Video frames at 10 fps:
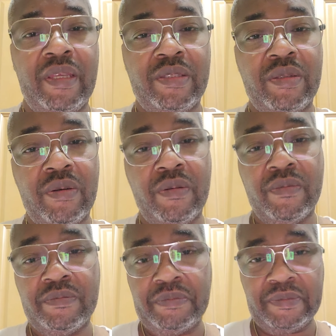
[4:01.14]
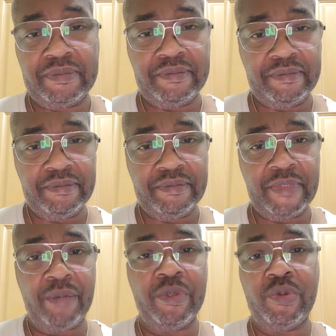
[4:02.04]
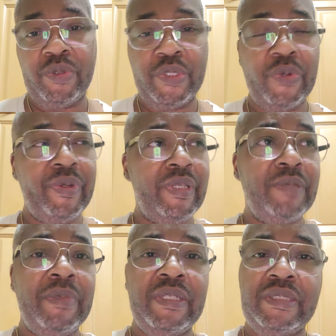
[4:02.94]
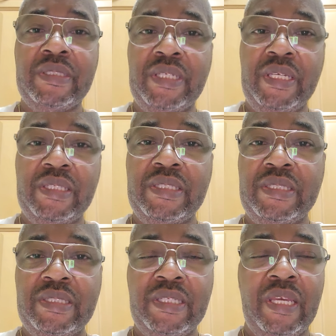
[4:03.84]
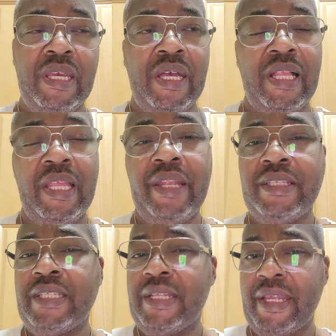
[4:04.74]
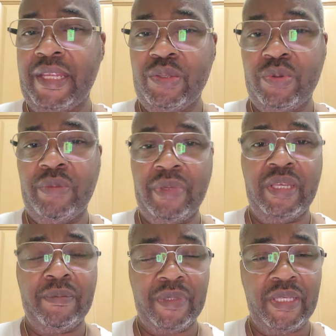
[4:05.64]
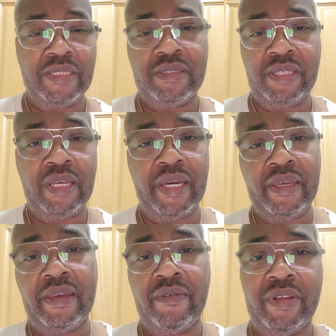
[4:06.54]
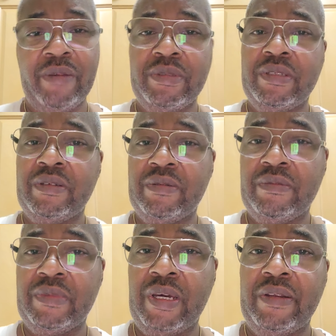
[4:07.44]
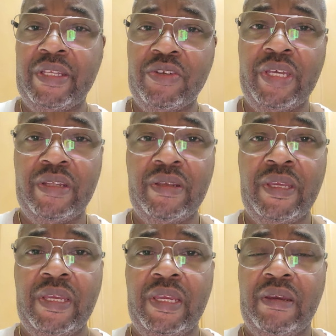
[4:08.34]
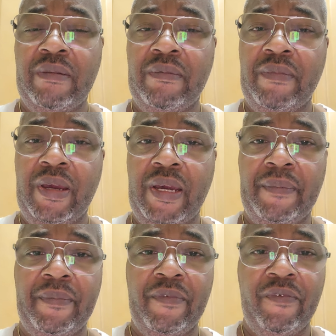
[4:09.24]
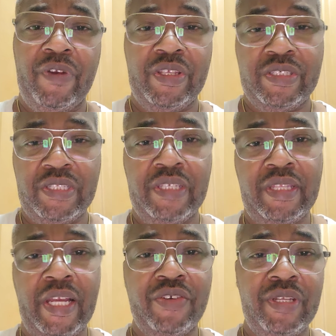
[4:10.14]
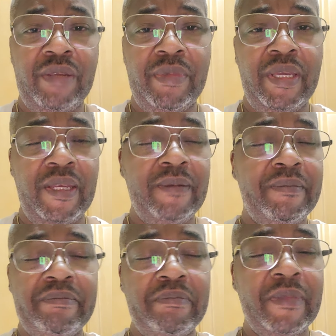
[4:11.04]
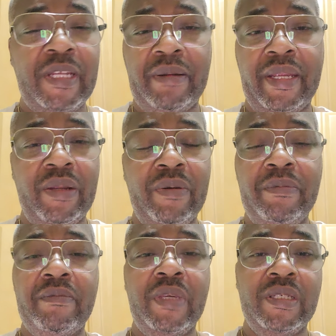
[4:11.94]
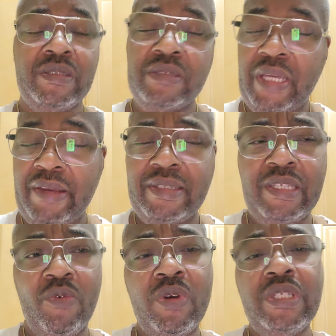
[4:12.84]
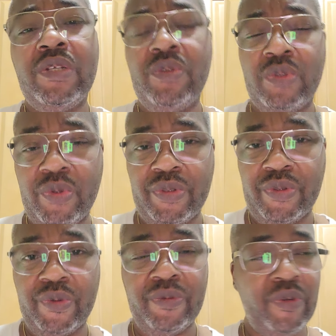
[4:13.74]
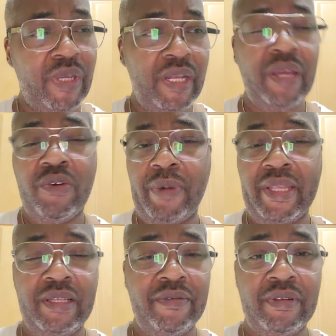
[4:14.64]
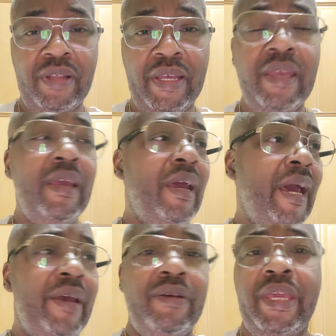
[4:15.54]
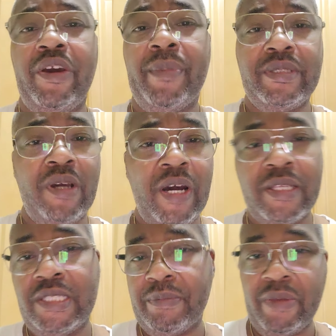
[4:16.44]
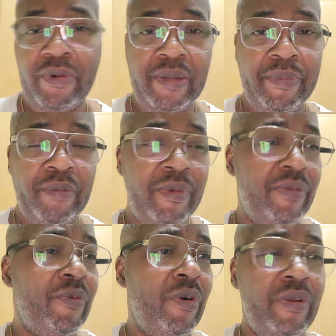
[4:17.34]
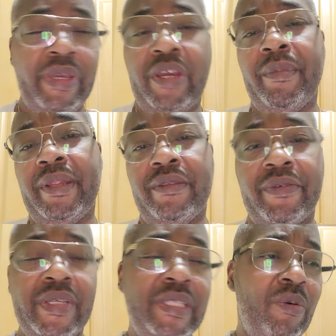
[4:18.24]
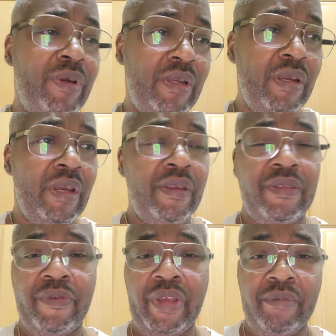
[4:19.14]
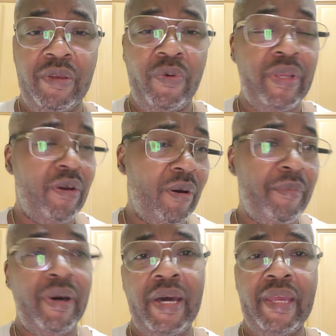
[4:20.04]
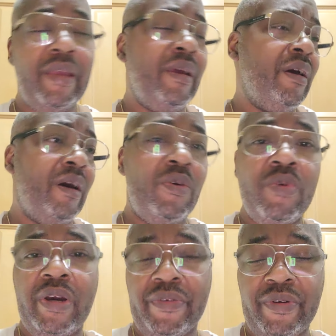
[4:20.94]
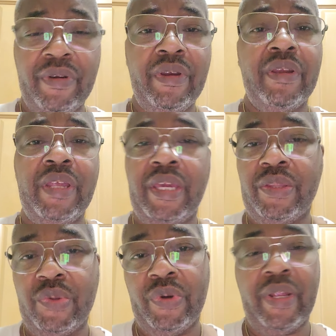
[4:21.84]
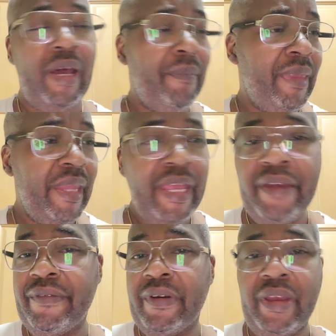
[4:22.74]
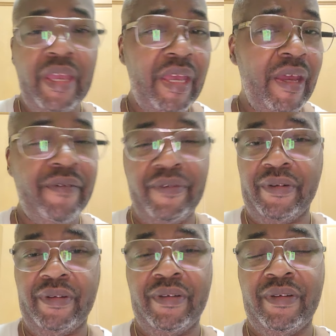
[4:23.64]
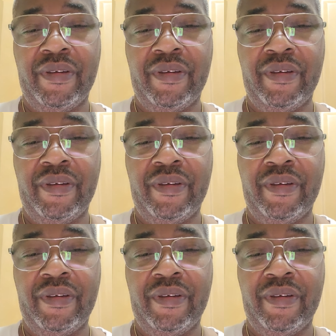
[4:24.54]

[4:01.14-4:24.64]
And so I'm gonna do a show on this because it's a lot of things that, that they do to me, particularly as a TI, when it comes to how they try to um, religiously indoctrinate me again. No, like no, because I say once you know the truth, you cannot go back to living the lie. I don't care how much hardship they want to put me through. I don't care how many threats they want to threaten me with or by or whoever they can do it. I'm never ever